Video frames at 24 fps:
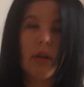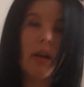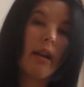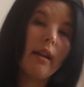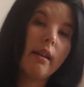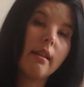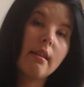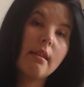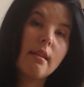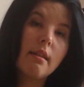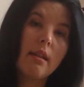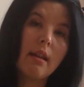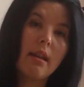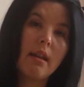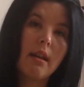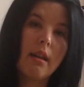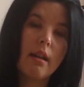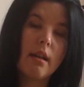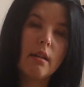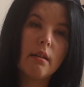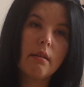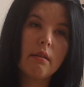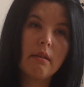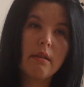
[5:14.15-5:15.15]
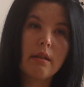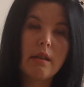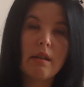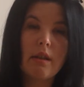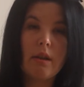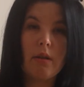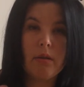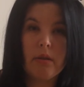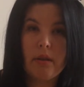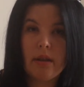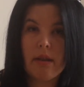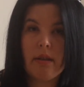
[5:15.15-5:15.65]
it's
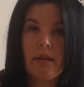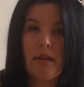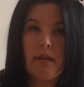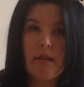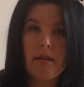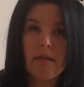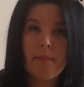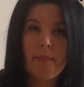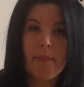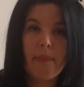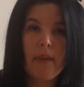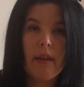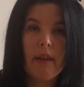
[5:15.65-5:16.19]
solstice,